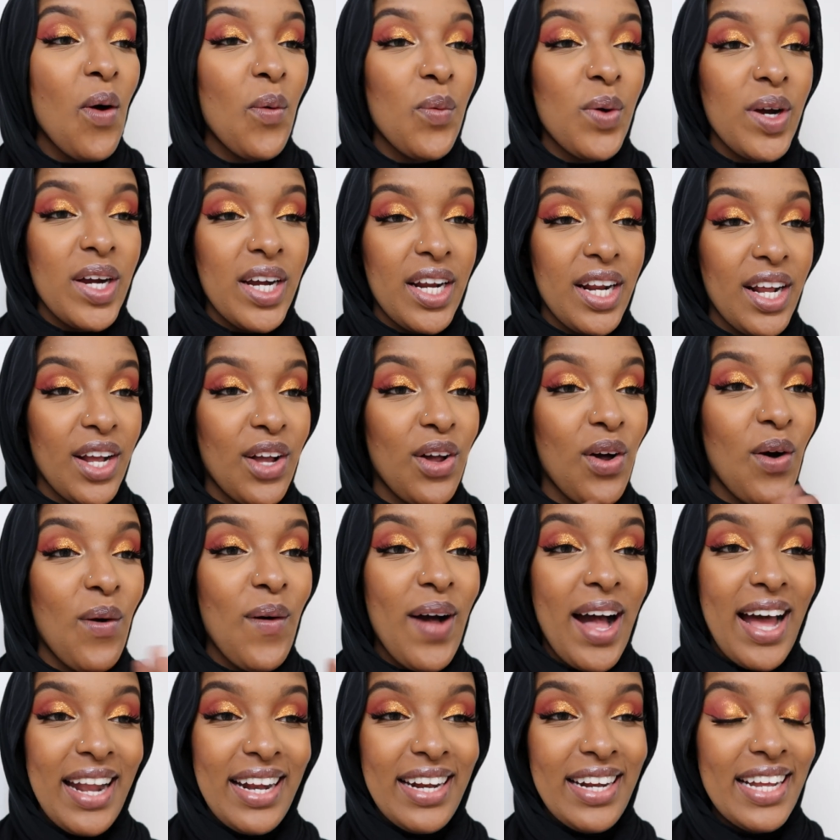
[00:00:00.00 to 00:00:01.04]
we're gonna go
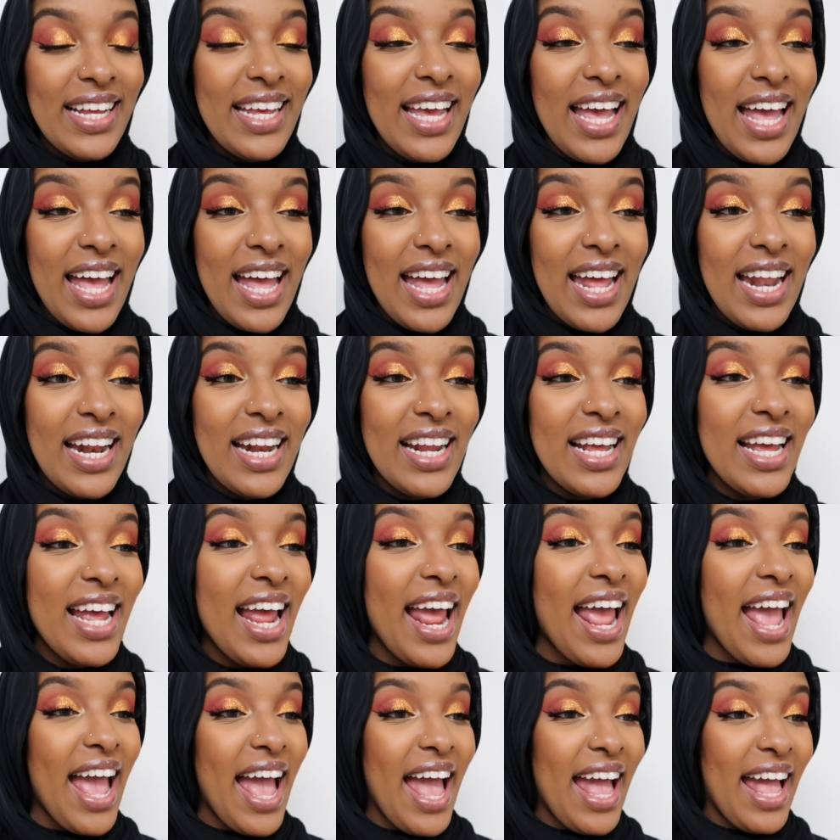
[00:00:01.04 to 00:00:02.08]
at it again
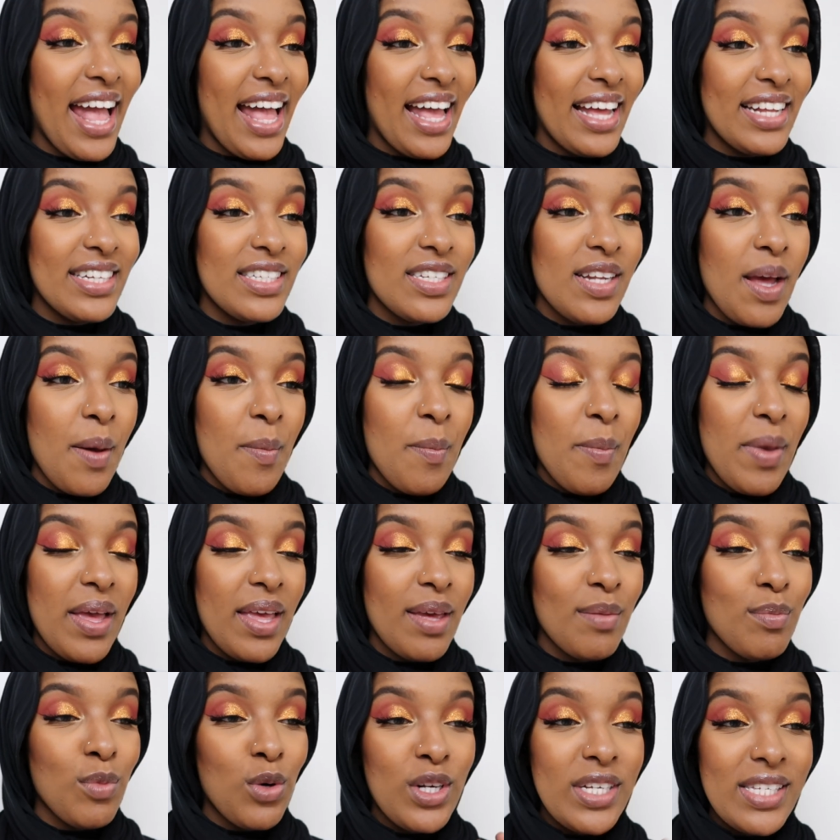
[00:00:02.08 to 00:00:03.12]
and make
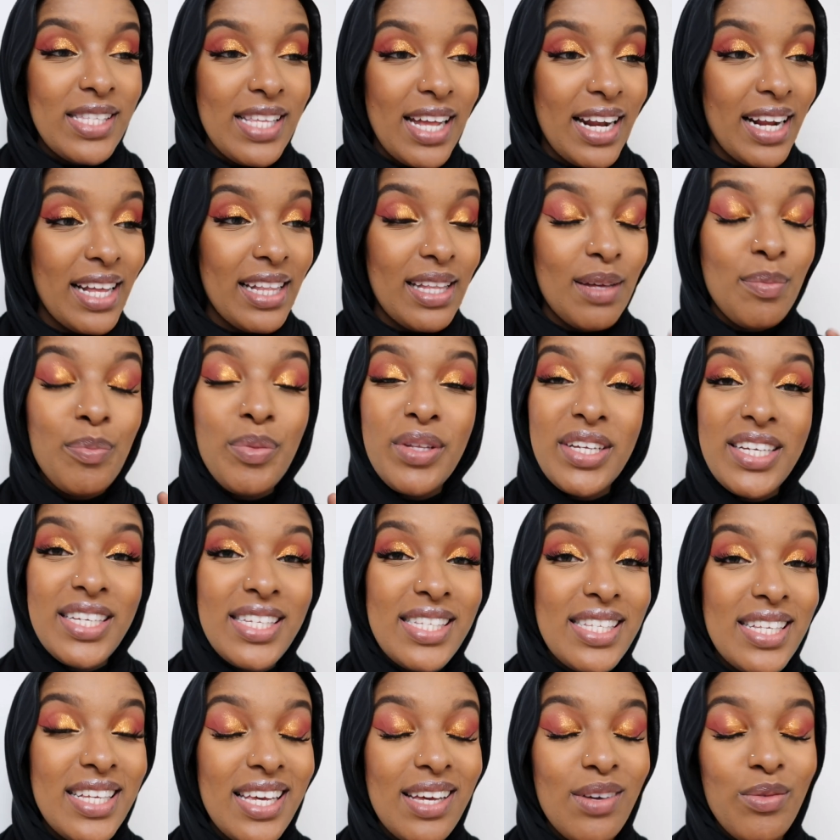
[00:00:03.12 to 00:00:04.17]
it more aesthetically
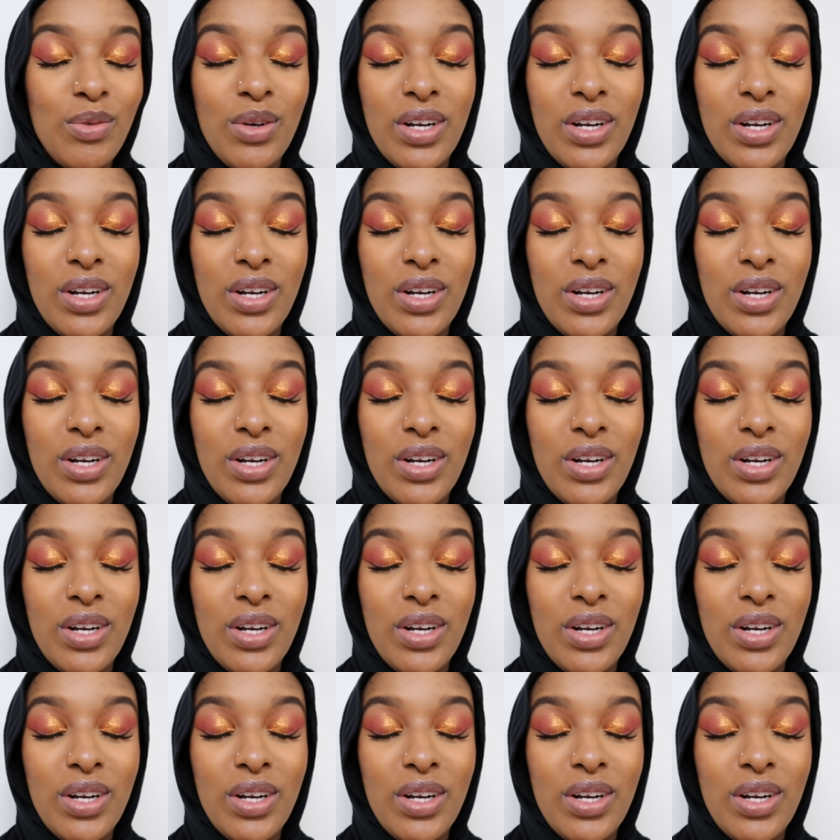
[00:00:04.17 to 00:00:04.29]
pleasing.